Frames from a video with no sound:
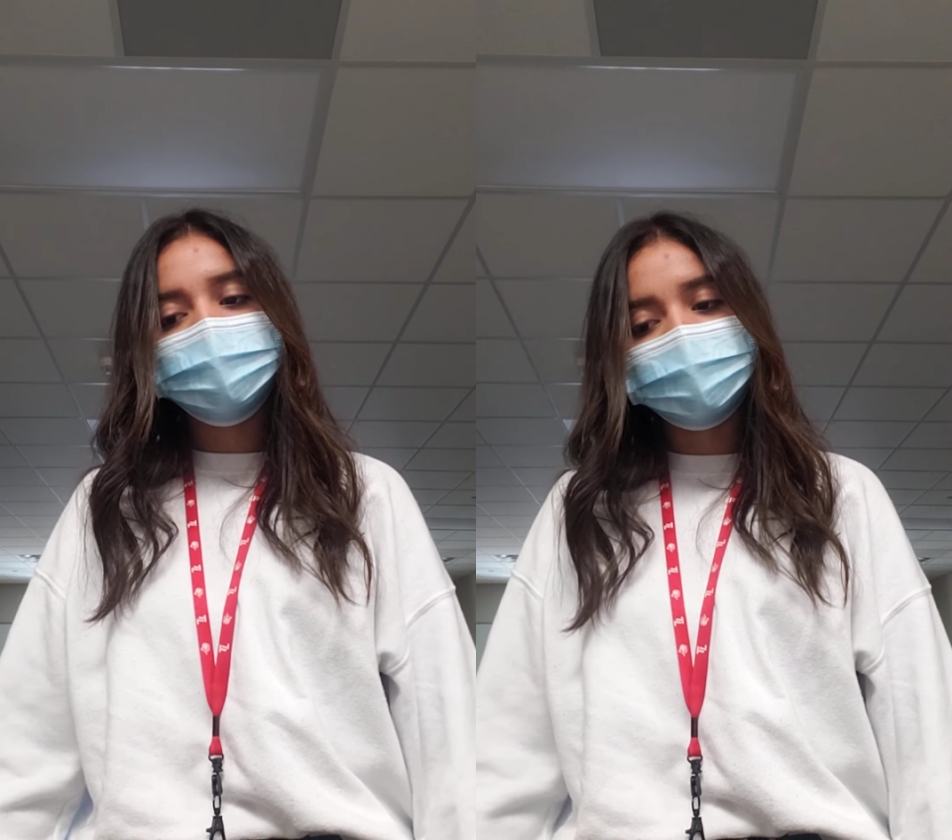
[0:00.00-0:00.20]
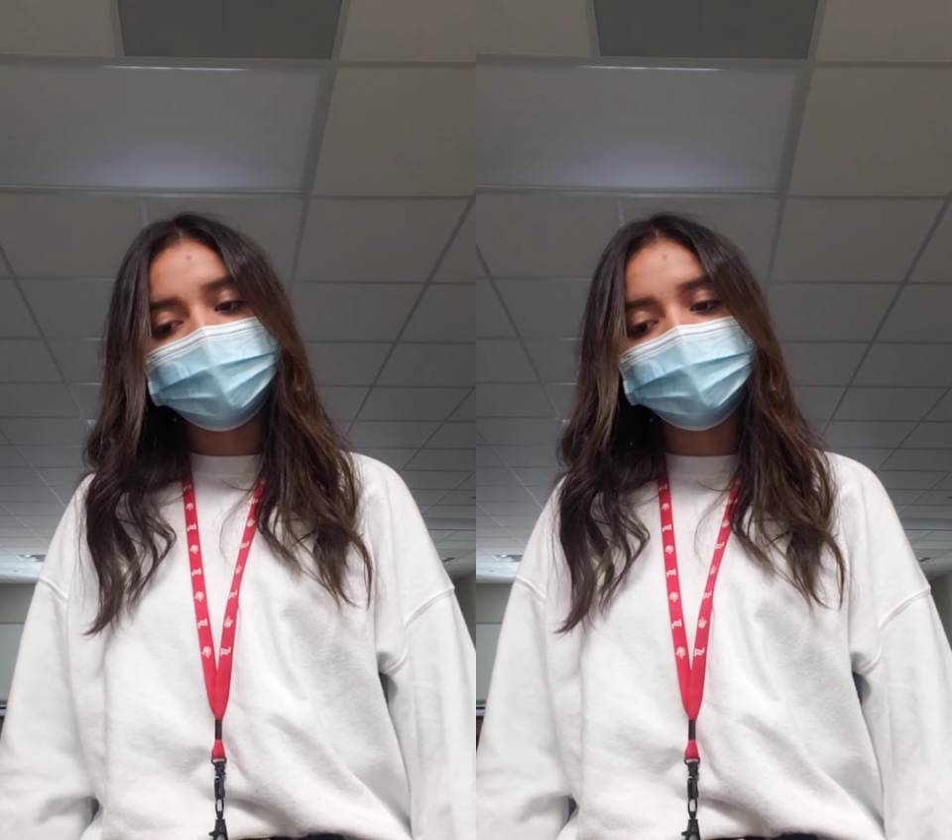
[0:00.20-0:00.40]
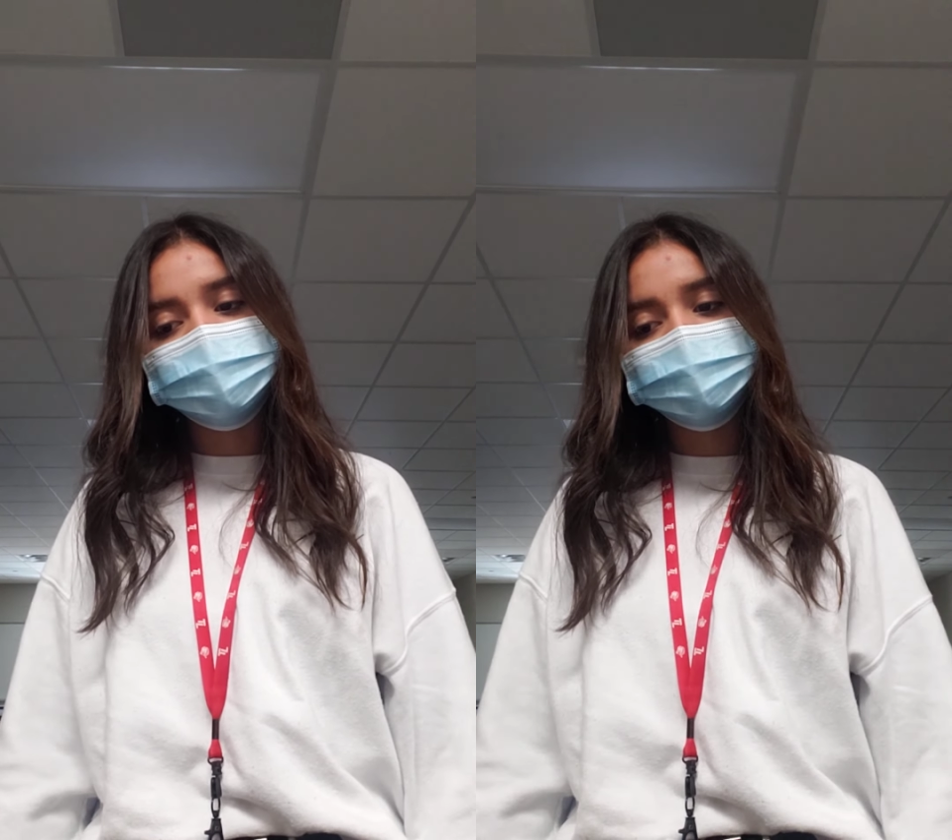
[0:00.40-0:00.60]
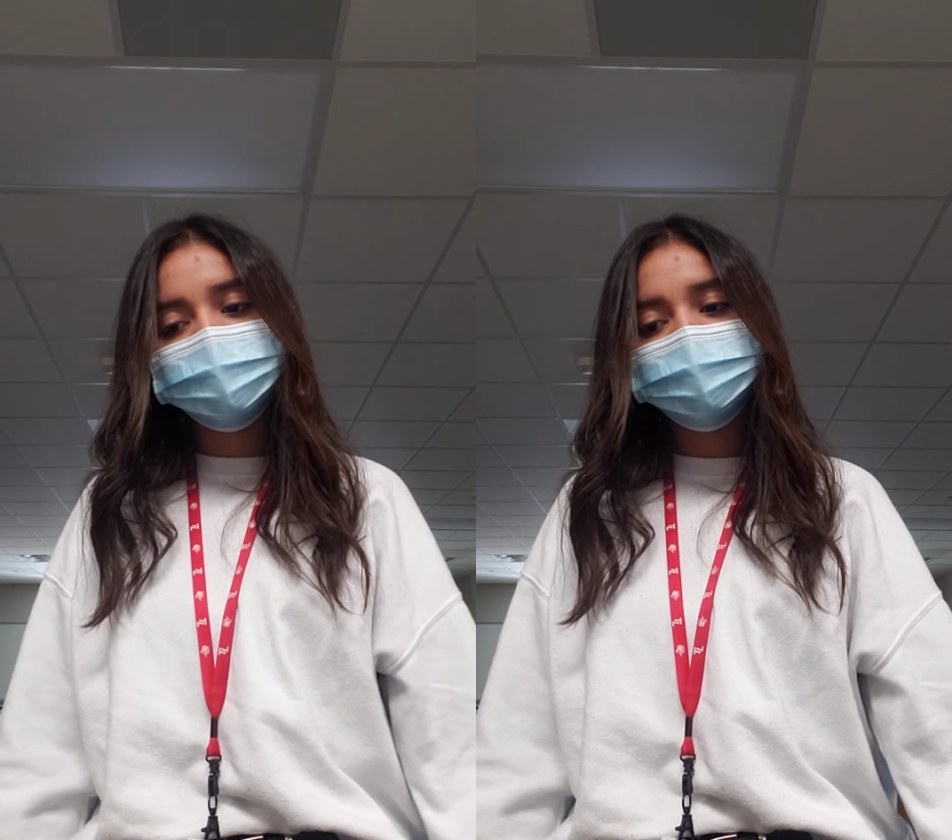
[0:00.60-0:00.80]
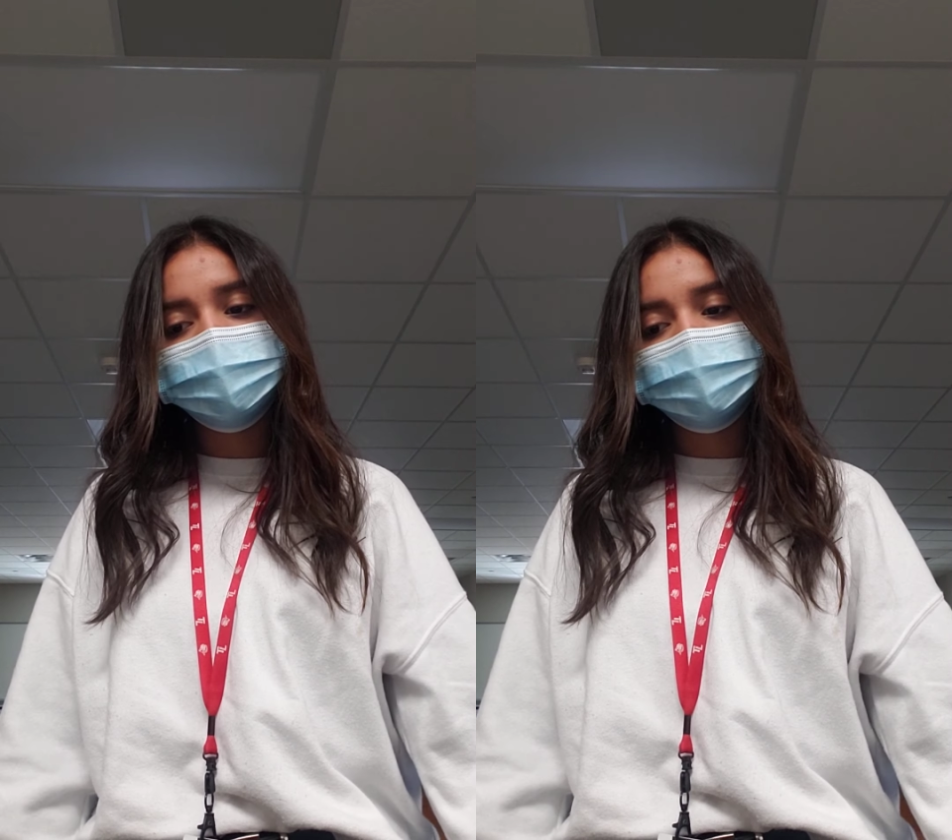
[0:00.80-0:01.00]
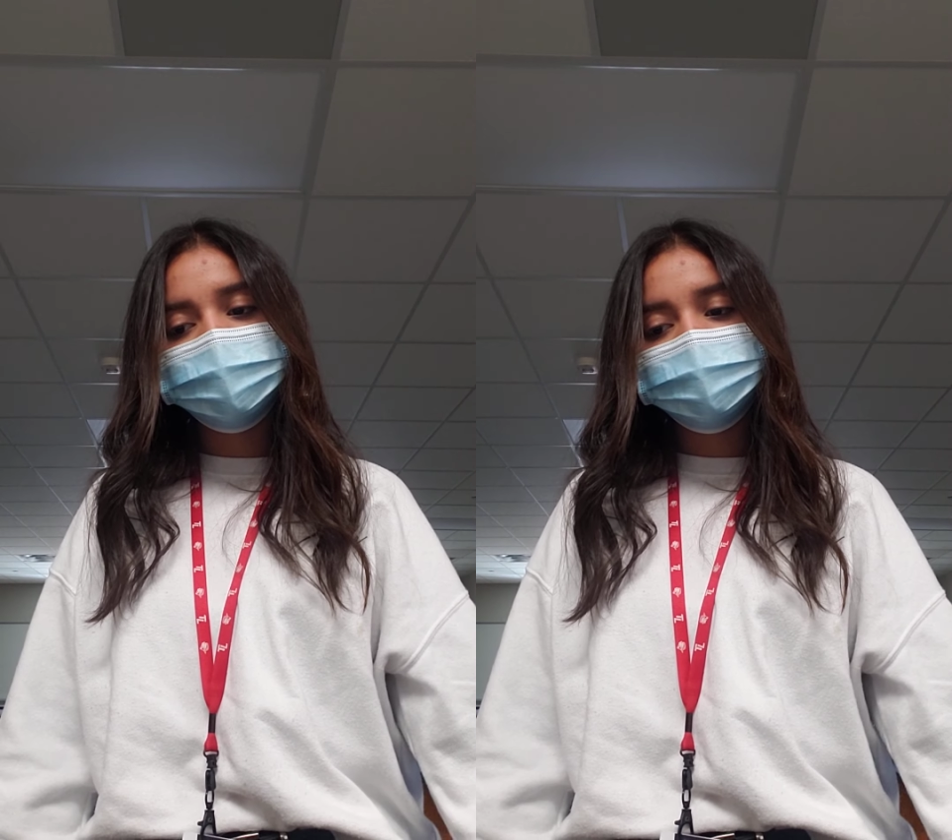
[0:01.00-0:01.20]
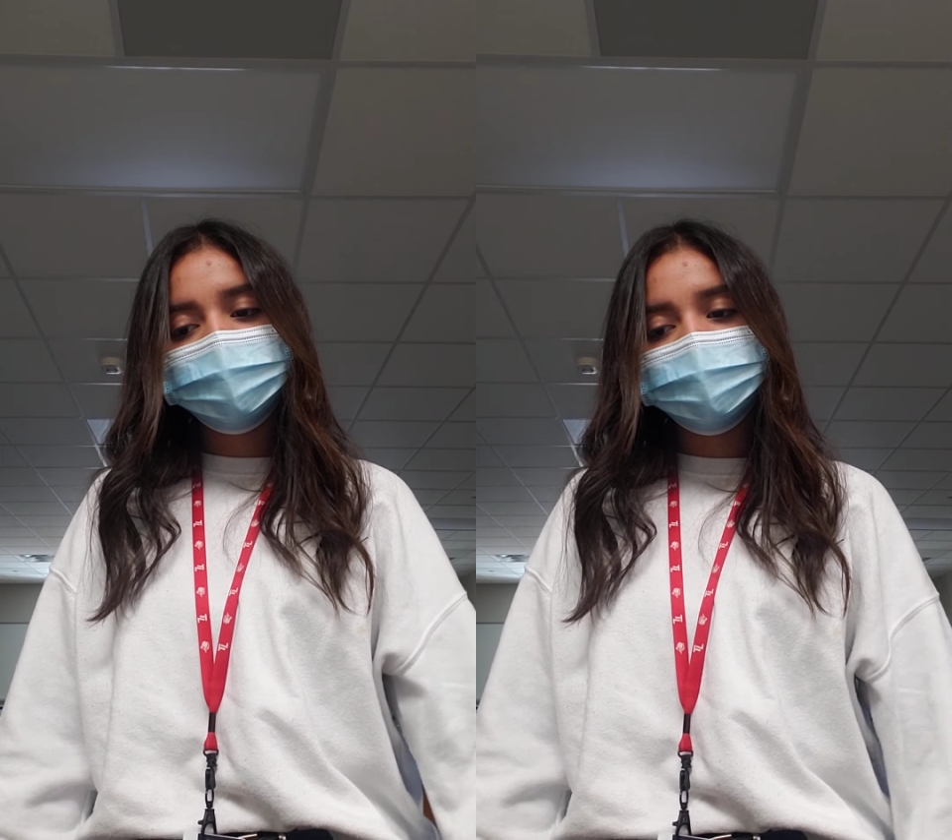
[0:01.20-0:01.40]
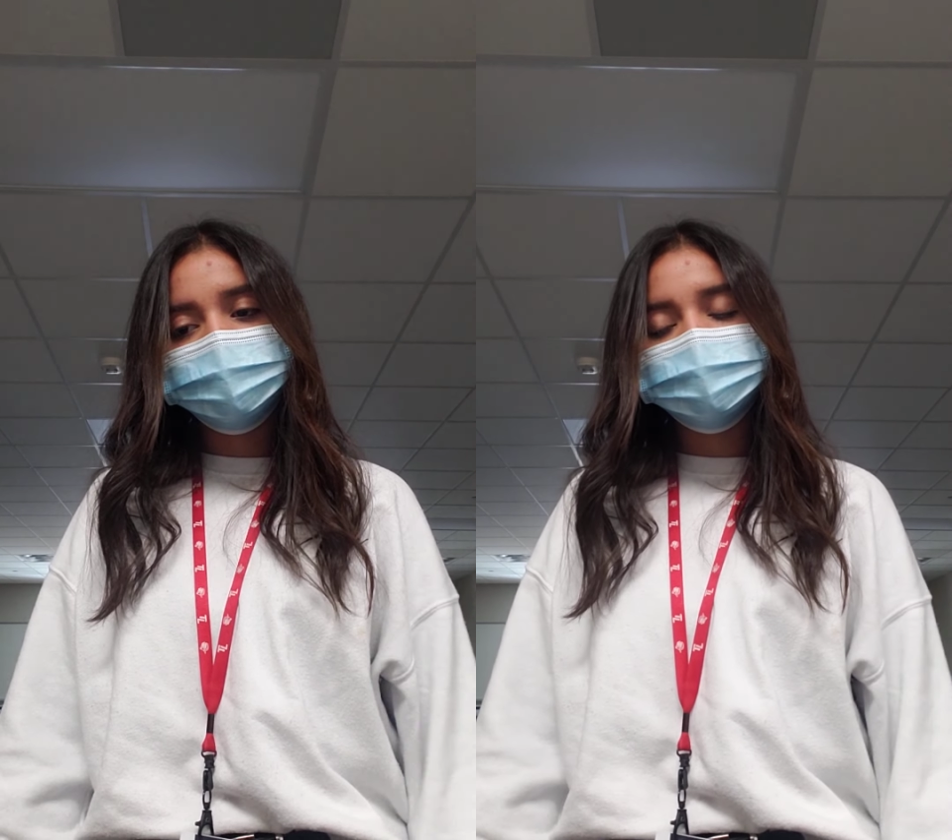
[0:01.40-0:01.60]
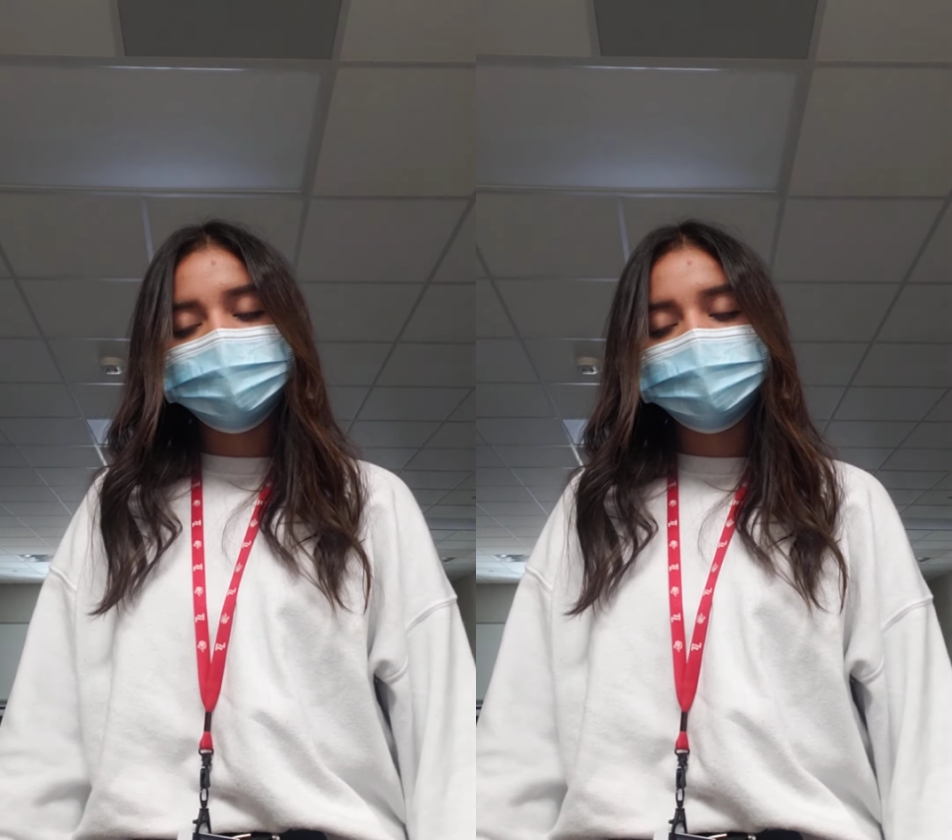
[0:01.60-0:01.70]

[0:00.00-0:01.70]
kind the